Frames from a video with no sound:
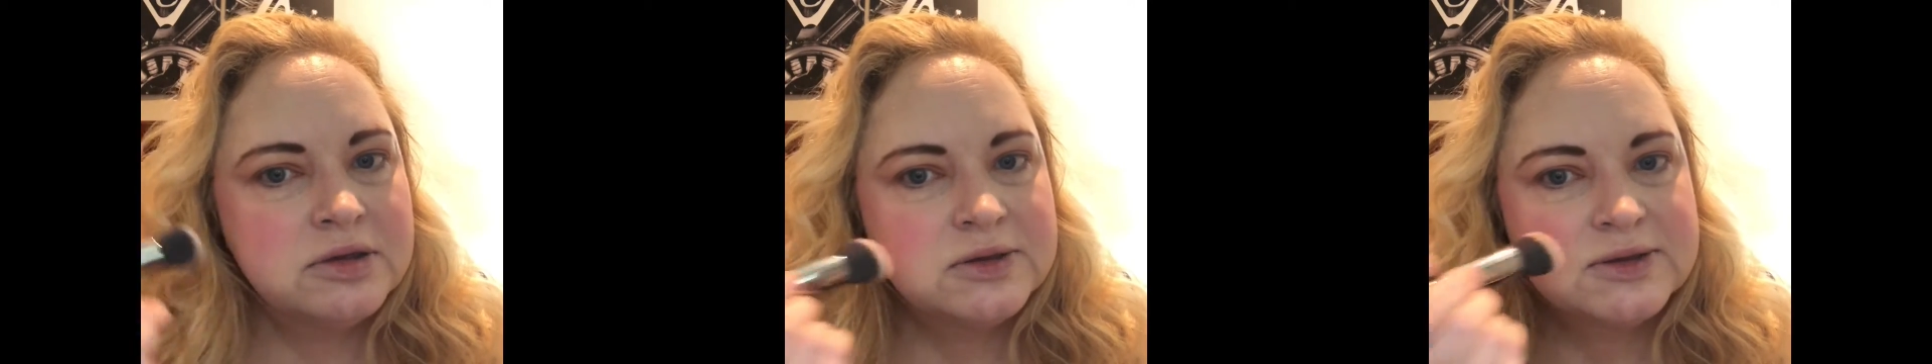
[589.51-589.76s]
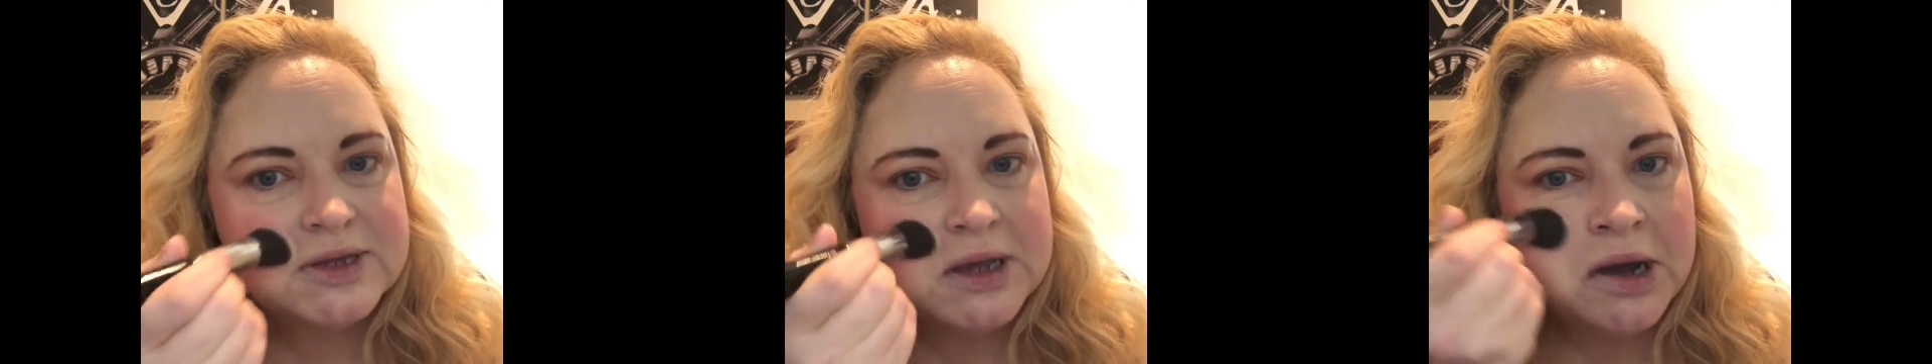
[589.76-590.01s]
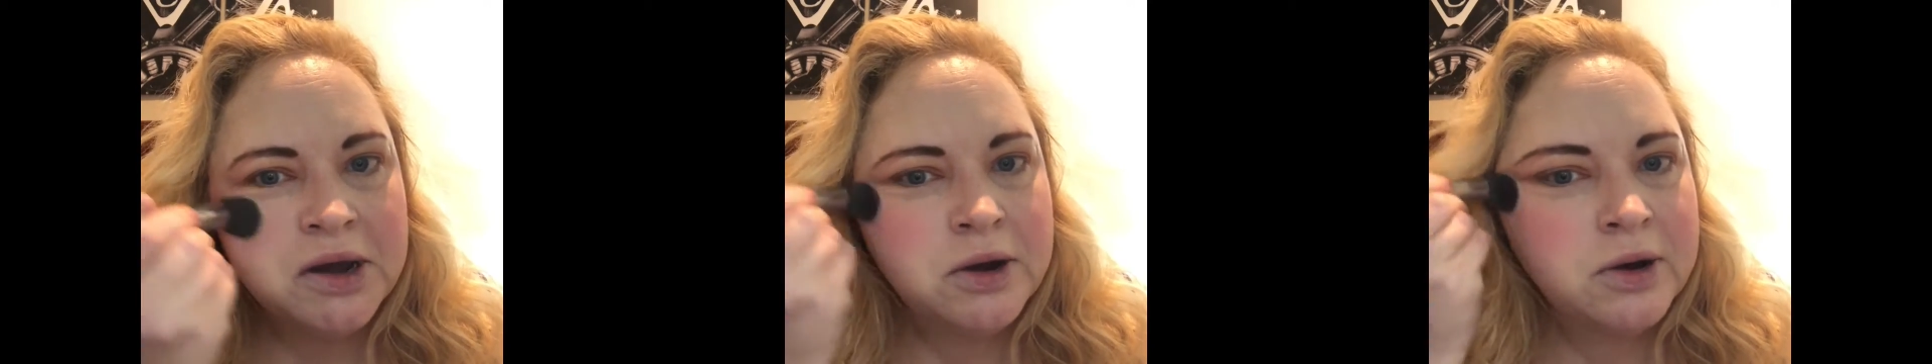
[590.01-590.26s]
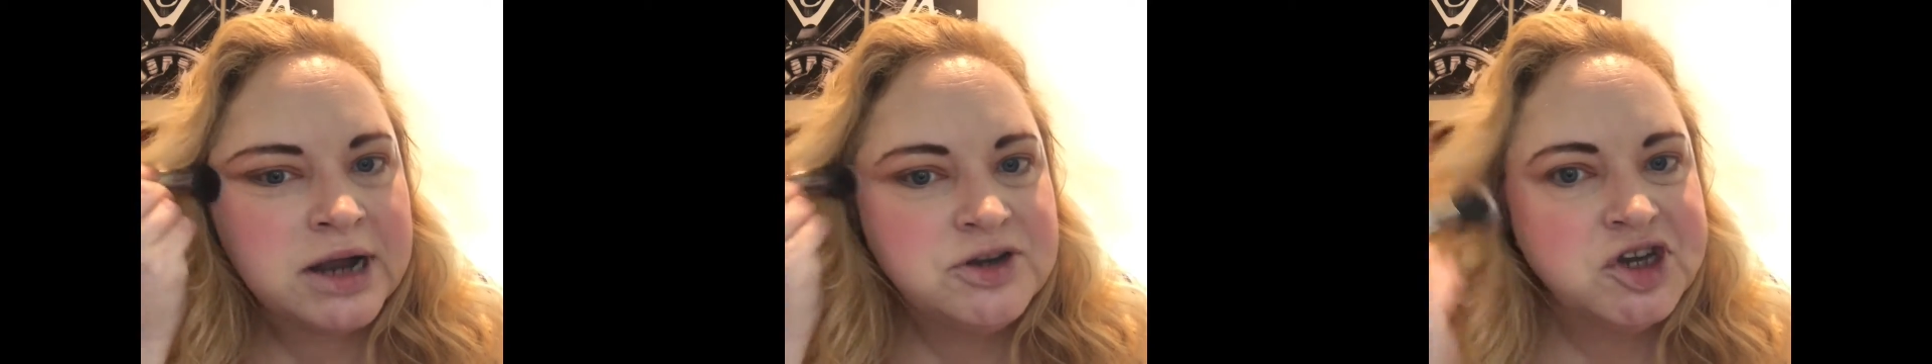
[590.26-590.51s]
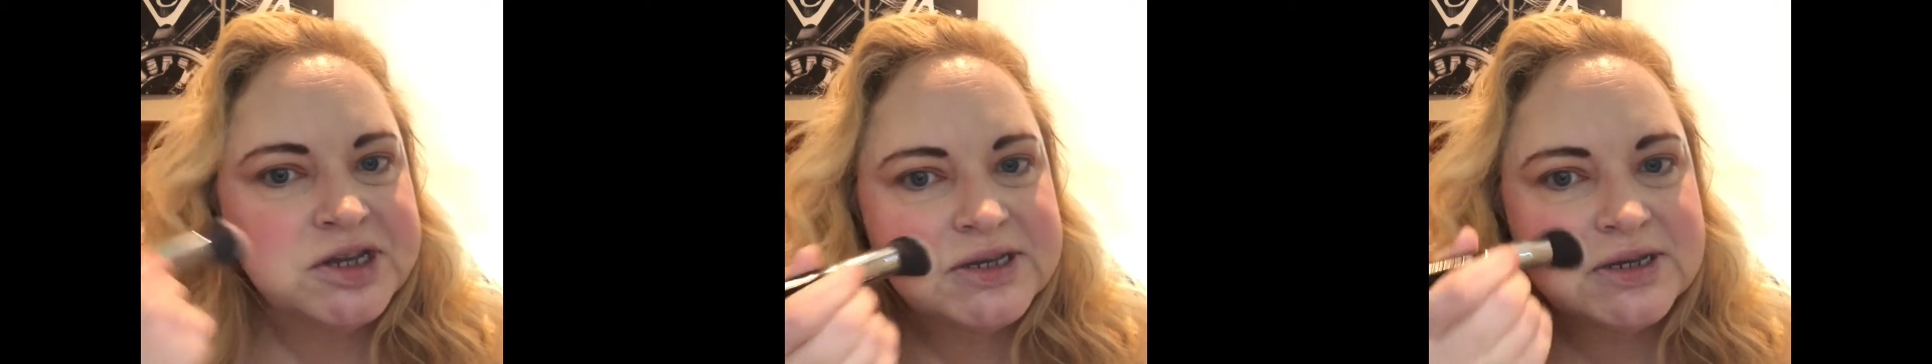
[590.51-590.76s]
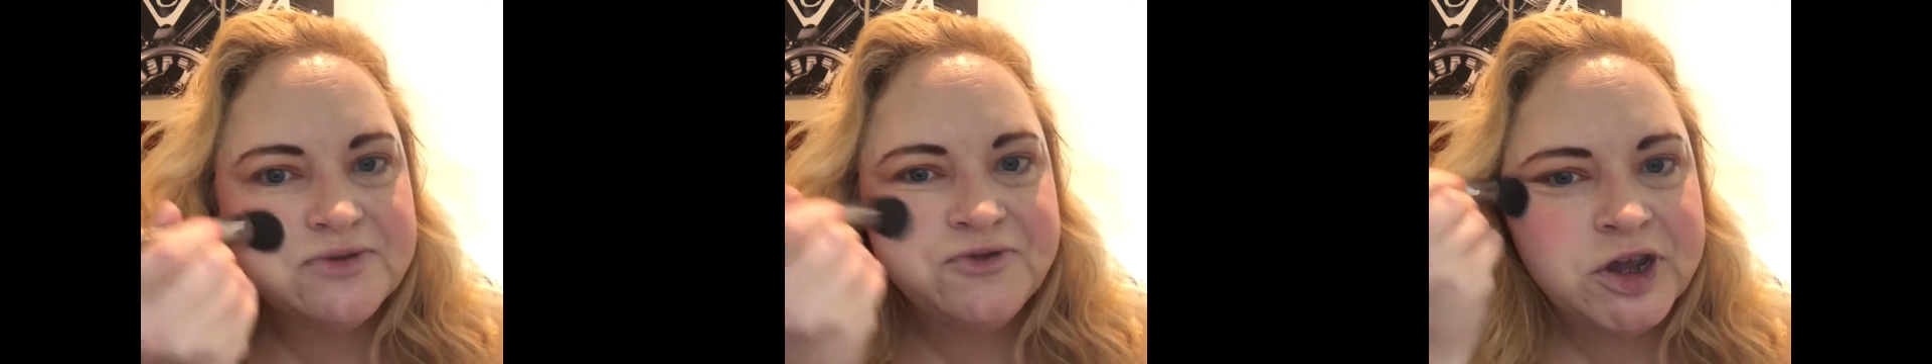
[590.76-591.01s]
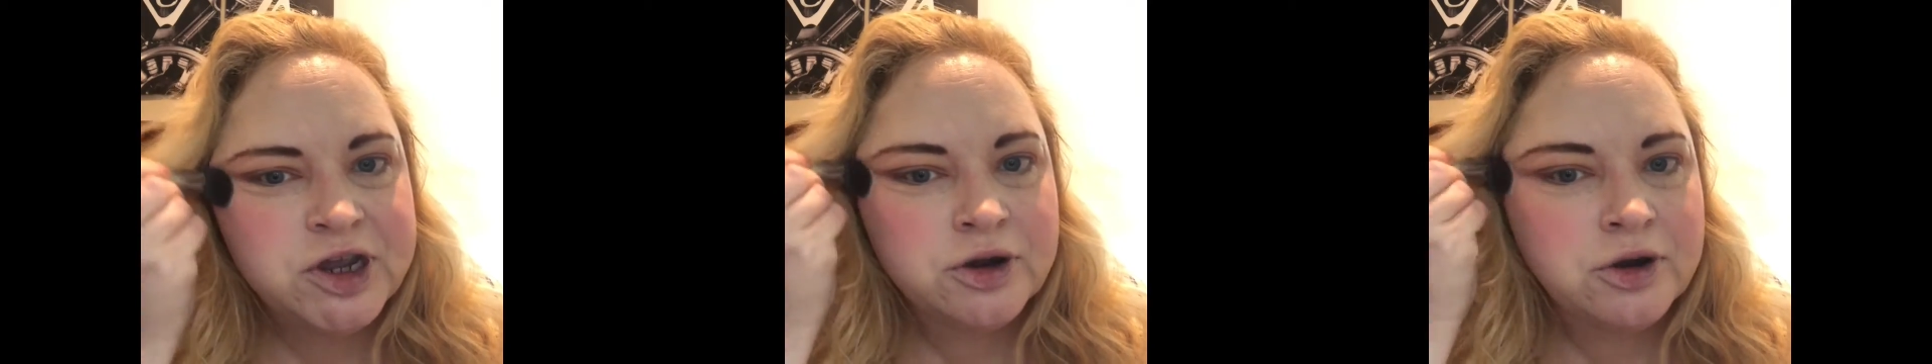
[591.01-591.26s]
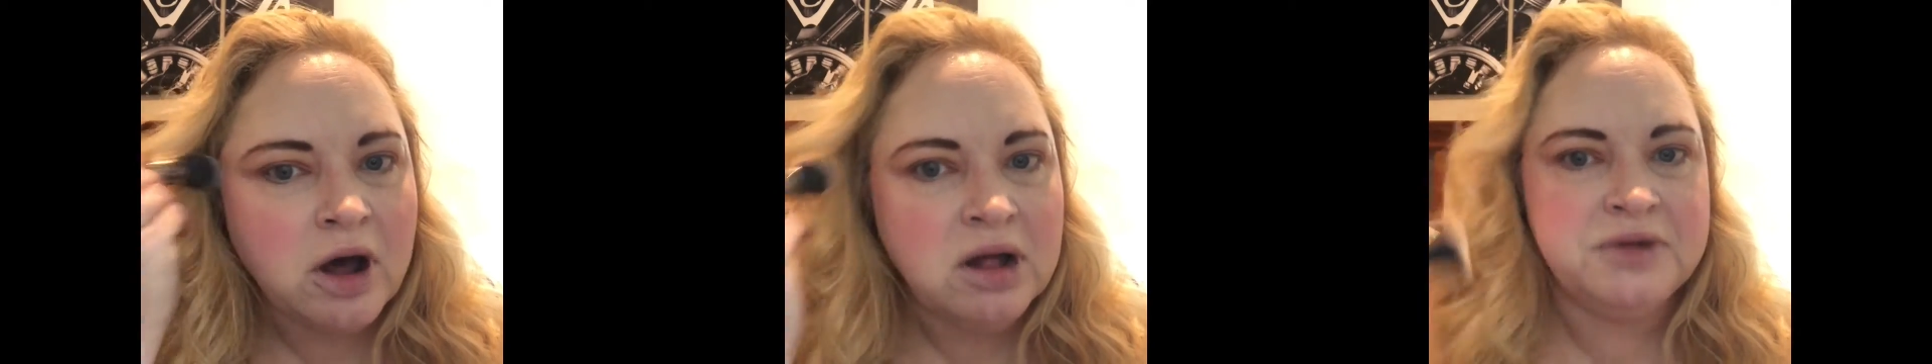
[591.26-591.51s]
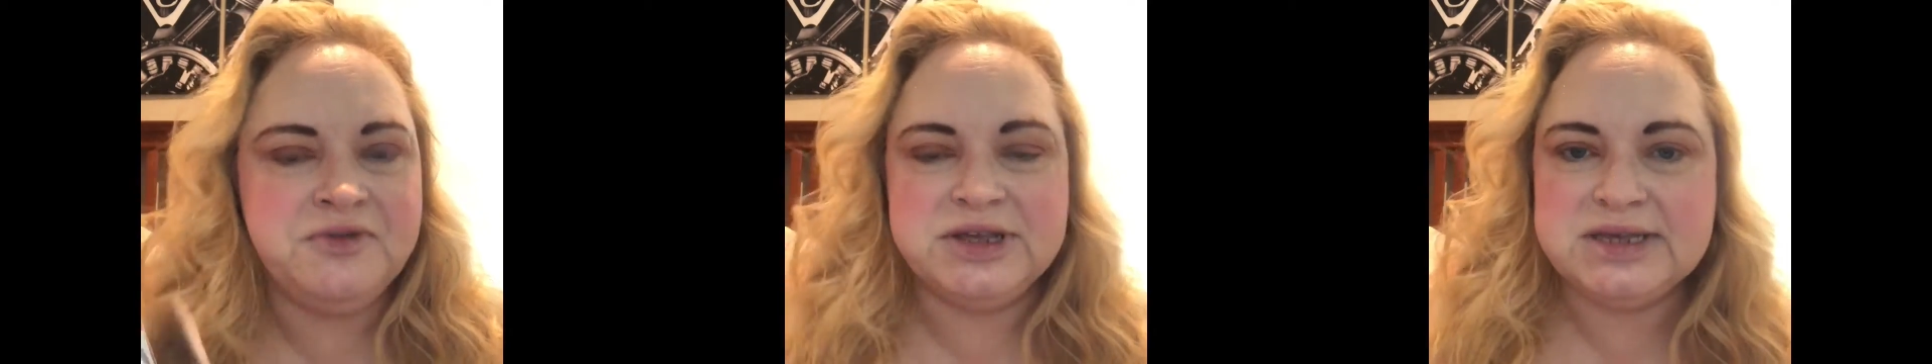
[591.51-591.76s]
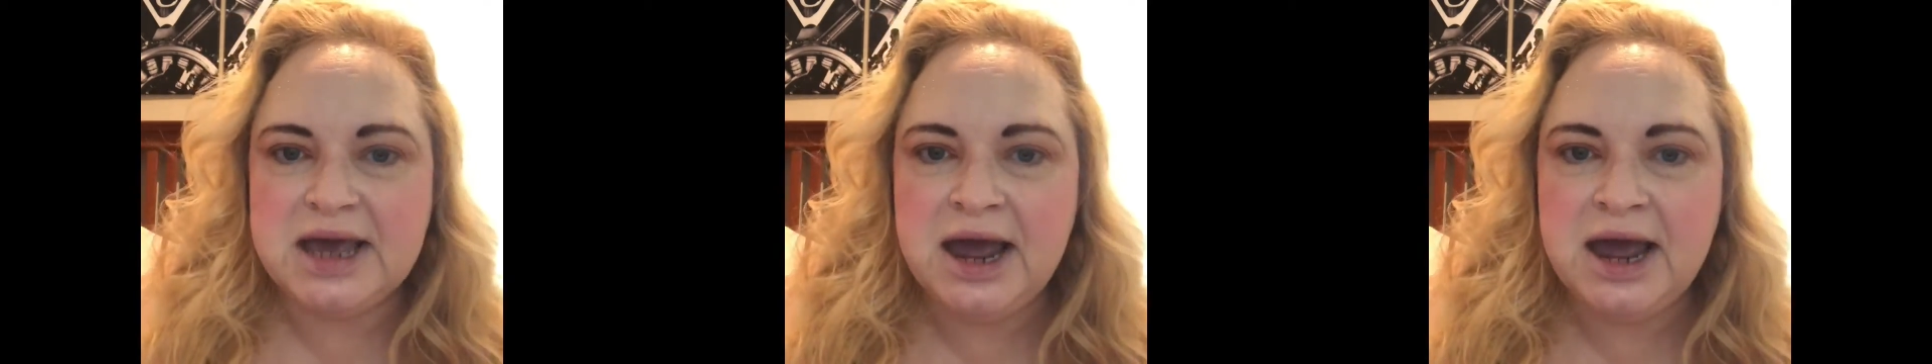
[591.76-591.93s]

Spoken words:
So I just figured all of this